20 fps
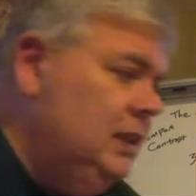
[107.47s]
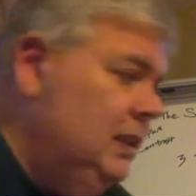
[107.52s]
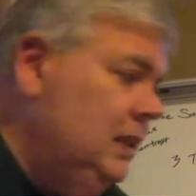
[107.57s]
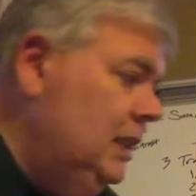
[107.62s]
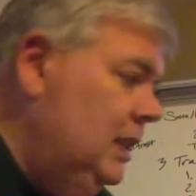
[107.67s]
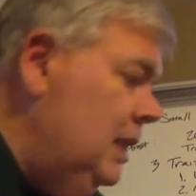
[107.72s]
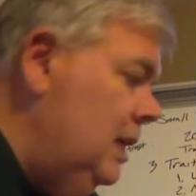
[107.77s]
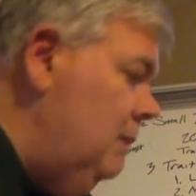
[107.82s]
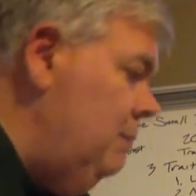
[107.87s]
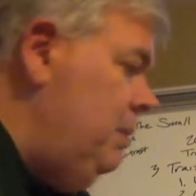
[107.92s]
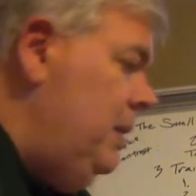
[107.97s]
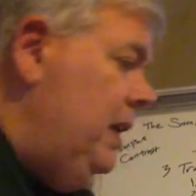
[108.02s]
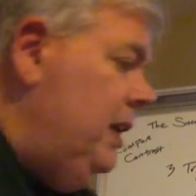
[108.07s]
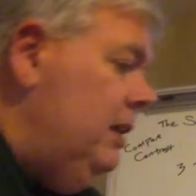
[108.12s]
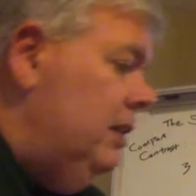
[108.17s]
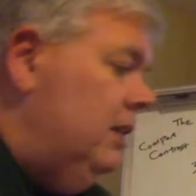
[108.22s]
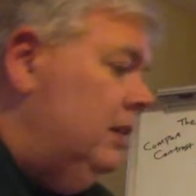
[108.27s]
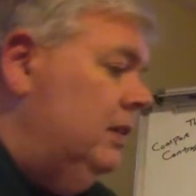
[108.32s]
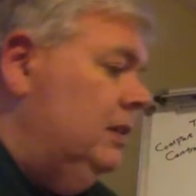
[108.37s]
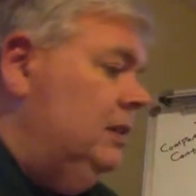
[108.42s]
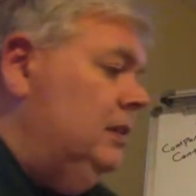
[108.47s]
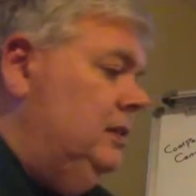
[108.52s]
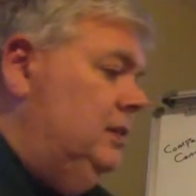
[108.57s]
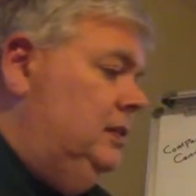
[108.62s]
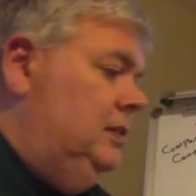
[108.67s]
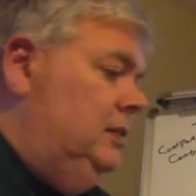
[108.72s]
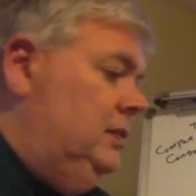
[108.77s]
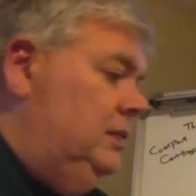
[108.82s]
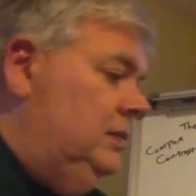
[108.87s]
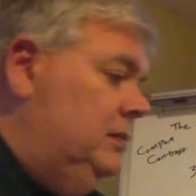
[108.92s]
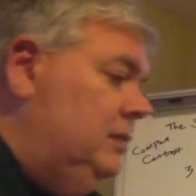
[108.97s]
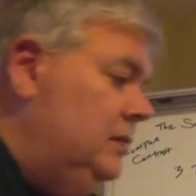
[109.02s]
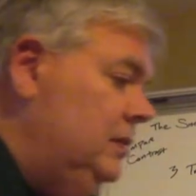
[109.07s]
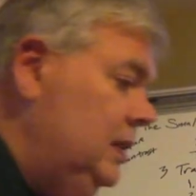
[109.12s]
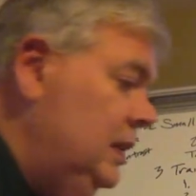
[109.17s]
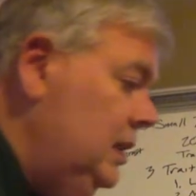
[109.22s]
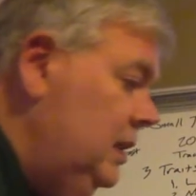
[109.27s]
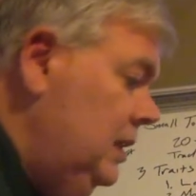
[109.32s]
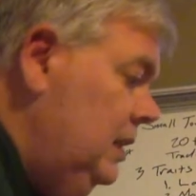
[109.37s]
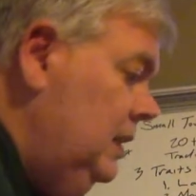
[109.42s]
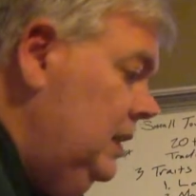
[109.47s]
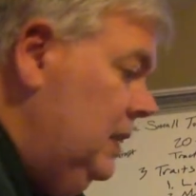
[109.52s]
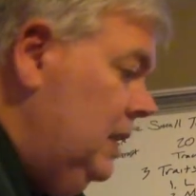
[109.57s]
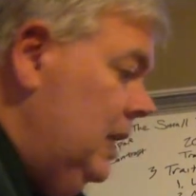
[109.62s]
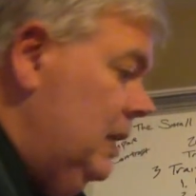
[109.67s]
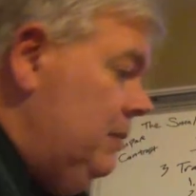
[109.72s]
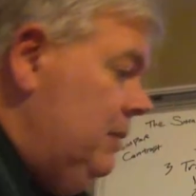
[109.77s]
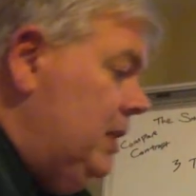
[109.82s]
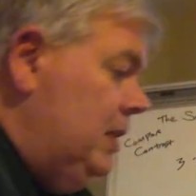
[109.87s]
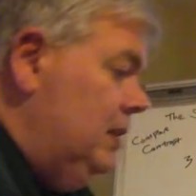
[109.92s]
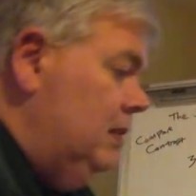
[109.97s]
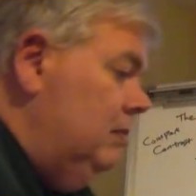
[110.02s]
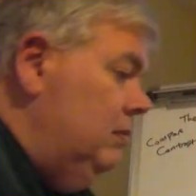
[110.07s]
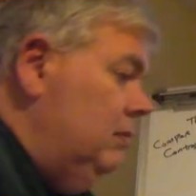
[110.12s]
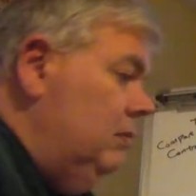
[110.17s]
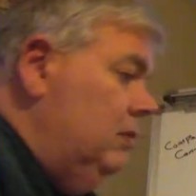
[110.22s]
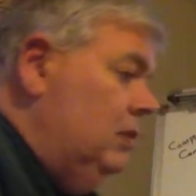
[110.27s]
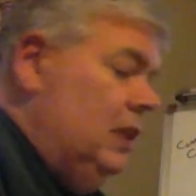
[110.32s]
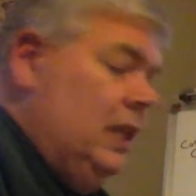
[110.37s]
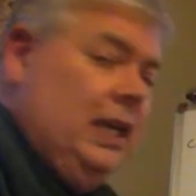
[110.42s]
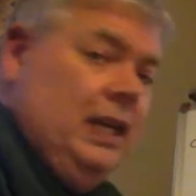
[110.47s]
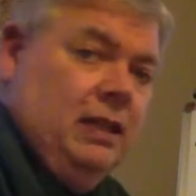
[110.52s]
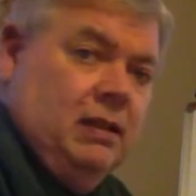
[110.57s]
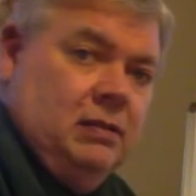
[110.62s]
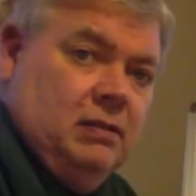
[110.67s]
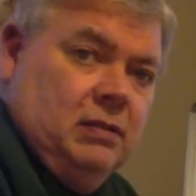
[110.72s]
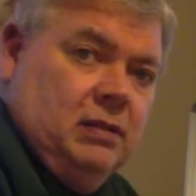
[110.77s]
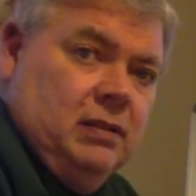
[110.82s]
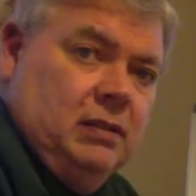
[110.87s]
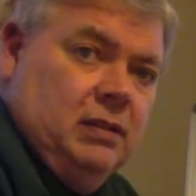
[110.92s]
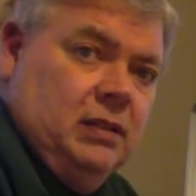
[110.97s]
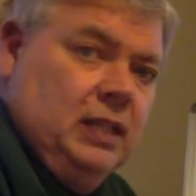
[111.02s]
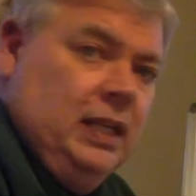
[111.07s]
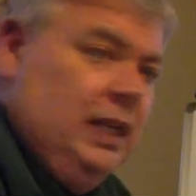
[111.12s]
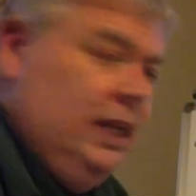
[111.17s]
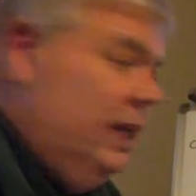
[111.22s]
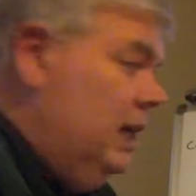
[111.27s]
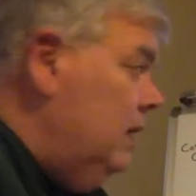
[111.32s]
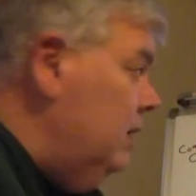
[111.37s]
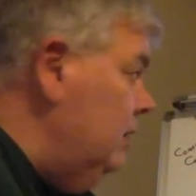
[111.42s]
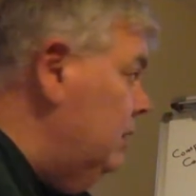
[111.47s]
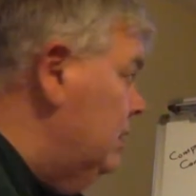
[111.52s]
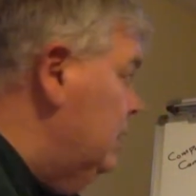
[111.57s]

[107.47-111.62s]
Up here, I'm going to lay out